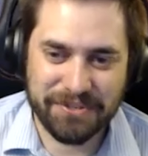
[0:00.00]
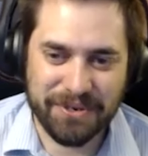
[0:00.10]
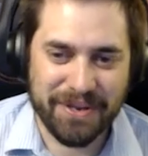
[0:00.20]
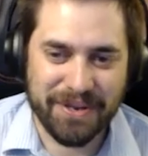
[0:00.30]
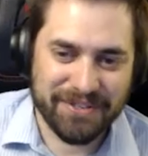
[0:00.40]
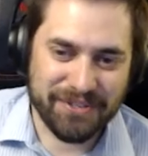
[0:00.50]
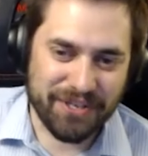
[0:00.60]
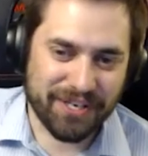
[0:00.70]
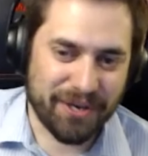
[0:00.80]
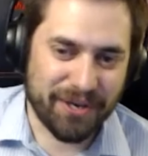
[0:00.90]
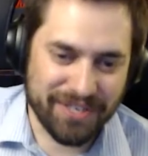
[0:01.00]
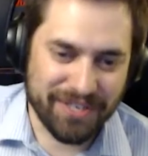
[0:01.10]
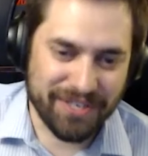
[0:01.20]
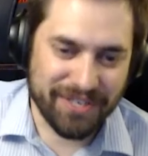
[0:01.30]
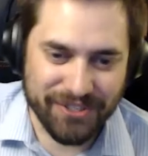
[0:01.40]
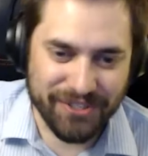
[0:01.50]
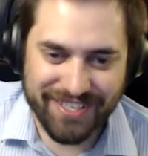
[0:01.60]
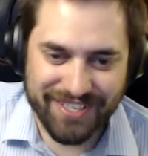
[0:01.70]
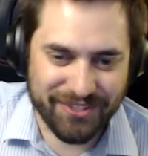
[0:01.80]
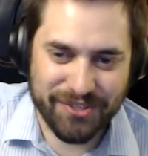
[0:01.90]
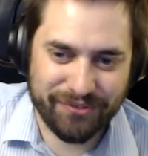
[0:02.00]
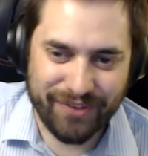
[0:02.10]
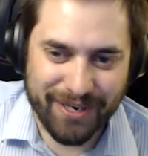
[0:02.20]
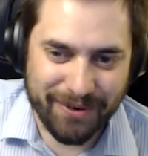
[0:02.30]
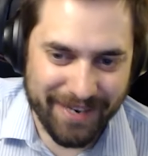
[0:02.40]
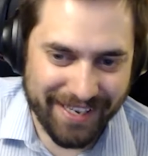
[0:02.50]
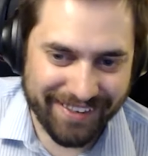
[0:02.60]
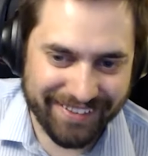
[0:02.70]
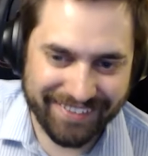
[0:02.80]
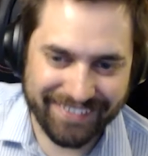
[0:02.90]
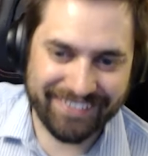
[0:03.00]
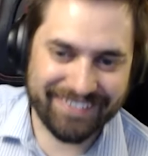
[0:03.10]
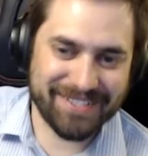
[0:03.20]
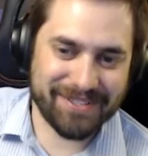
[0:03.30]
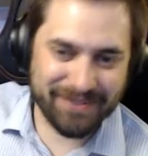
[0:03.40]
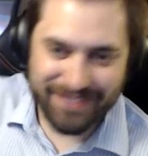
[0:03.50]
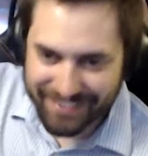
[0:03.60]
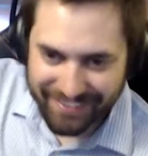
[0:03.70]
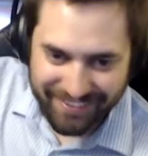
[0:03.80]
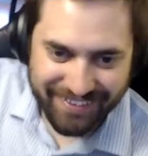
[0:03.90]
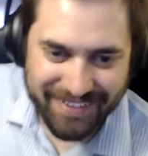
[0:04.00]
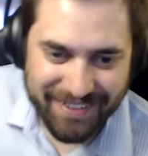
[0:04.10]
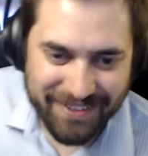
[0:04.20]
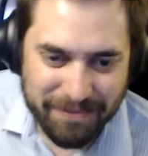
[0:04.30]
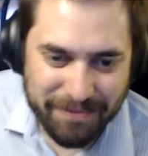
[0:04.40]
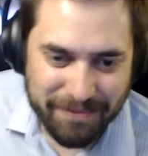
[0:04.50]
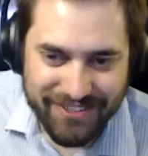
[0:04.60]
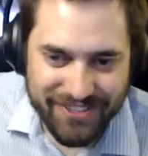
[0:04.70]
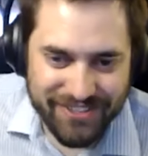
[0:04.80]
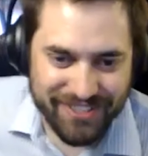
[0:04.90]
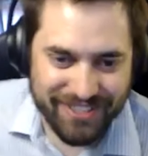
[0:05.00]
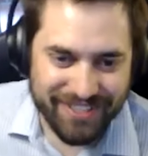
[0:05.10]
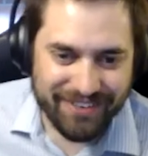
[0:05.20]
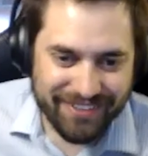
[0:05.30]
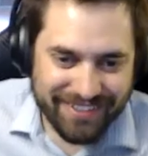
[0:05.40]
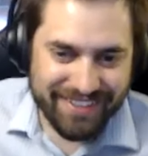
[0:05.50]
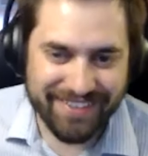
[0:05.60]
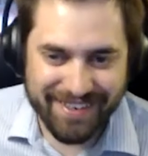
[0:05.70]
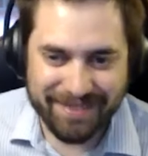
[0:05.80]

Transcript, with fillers: So so the coding skills didn't just fade away, you know, as you were, you know, many years as C E O at the other